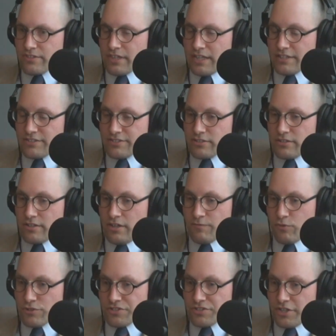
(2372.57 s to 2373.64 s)
That's
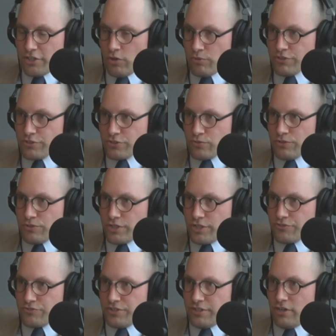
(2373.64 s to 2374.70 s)
unfortunately the only school in the
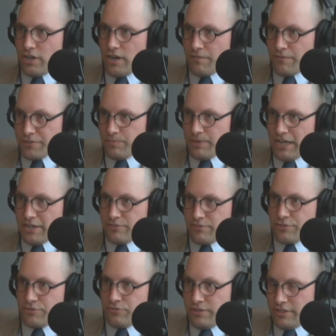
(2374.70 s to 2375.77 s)
country that offers a bachelor's
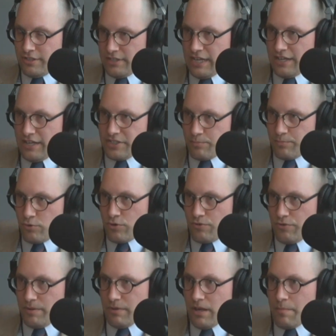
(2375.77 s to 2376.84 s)
degree that has that
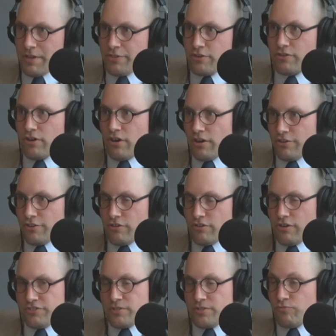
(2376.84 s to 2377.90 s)
program. I mean, there
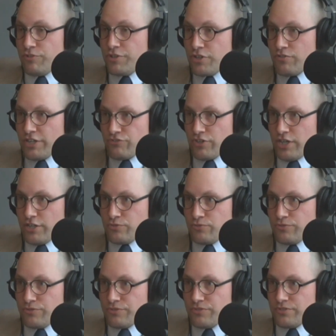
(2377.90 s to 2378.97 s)
are some really great trade
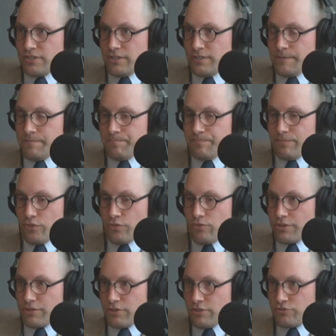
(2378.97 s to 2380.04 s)
schools
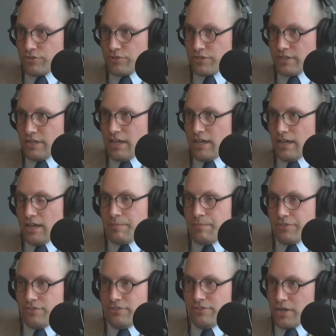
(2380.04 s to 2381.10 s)
throughout the country,
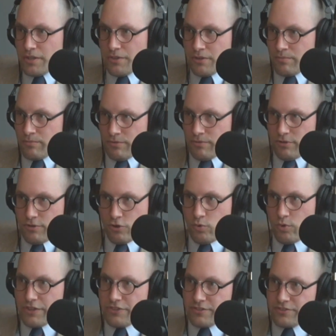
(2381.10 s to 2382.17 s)
but none of them are
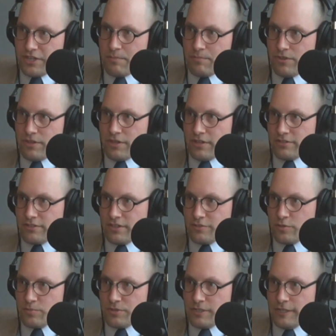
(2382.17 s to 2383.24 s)
quite the same thing as
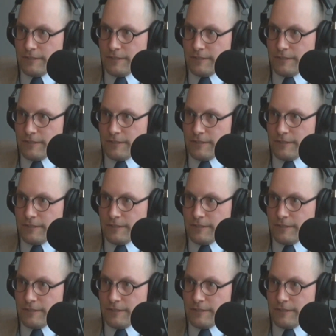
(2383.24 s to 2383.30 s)
ACBA.